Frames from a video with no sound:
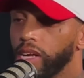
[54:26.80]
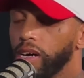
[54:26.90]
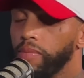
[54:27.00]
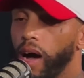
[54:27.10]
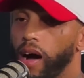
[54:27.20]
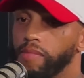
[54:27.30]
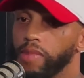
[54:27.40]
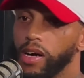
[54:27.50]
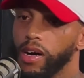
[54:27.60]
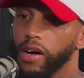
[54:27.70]
coming up.
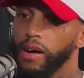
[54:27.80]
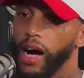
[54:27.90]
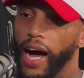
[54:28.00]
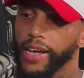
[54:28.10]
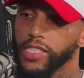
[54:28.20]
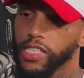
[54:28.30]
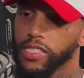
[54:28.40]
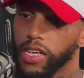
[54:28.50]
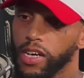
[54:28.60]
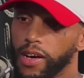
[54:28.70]
I
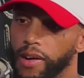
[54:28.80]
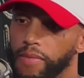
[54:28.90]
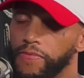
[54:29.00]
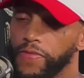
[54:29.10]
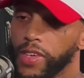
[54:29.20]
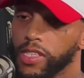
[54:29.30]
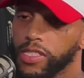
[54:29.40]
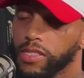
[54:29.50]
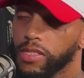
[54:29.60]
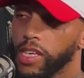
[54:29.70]
just
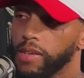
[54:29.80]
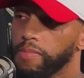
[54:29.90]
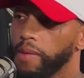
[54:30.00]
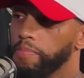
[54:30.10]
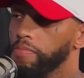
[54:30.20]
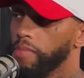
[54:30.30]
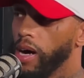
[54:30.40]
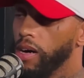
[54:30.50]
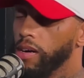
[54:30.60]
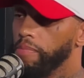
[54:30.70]
finished getting my
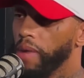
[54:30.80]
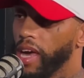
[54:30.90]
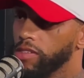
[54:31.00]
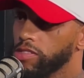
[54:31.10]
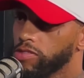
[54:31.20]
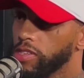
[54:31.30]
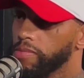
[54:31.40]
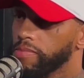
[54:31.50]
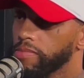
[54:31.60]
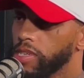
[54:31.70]

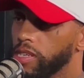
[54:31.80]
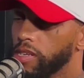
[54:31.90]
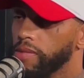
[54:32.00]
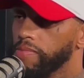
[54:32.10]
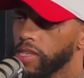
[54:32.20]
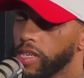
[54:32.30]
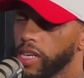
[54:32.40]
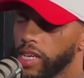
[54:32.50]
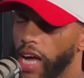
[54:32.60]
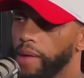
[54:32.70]
manuscript the
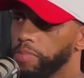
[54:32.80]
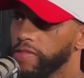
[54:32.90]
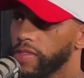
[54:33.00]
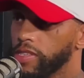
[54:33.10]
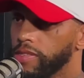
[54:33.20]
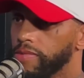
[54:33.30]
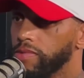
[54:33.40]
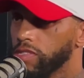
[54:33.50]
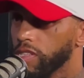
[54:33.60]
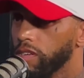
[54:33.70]

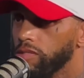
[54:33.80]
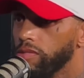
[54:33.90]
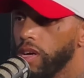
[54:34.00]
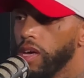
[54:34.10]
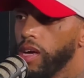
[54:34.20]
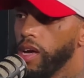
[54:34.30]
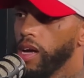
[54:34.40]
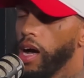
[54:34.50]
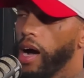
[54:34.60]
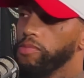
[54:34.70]
copywritten. So
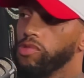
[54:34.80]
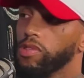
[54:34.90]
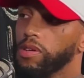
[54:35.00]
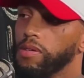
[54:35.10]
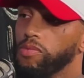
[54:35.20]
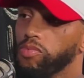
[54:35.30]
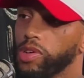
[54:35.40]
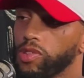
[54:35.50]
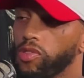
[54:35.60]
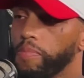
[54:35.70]
I'm going
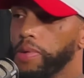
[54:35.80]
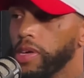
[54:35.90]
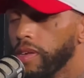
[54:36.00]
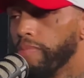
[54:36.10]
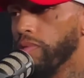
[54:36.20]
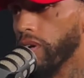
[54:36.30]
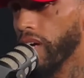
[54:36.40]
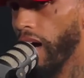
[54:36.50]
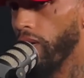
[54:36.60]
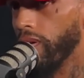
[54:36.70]
to work on putting the
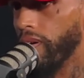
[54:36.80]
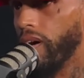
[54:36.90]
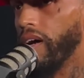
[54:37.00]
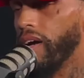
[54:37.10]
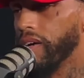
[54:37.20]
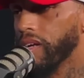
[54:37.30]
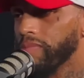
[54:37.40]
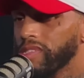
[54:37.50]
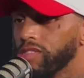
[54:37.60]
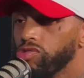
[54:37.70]
book out,
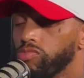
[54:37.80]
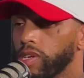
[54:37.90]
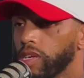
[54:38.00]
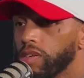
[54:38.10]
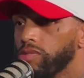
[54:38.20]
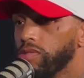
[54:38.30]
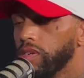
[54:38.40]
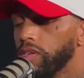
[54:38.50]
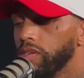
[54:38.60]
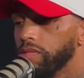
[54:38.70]
and I'm still working
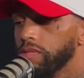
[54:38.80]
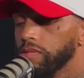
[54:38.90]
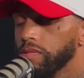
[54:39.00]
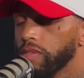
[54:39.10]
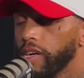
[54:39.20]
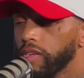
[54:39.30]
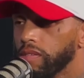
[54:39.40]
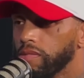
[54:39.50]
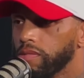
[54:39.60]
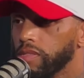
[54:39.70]
on
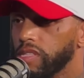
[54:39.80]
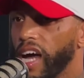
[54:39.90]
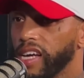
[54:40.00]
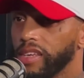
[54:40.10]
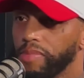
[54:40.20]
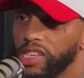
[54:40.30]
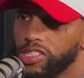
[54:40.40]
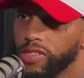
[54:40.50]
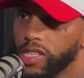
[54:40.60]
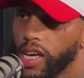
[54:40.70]
like the
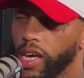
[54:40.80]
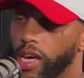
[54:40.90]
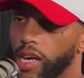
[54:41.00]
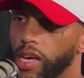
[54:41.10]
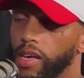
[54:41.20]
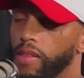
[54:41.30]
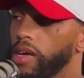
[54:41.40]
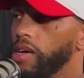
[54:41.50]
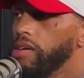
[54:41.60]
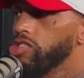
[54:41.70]
documentary and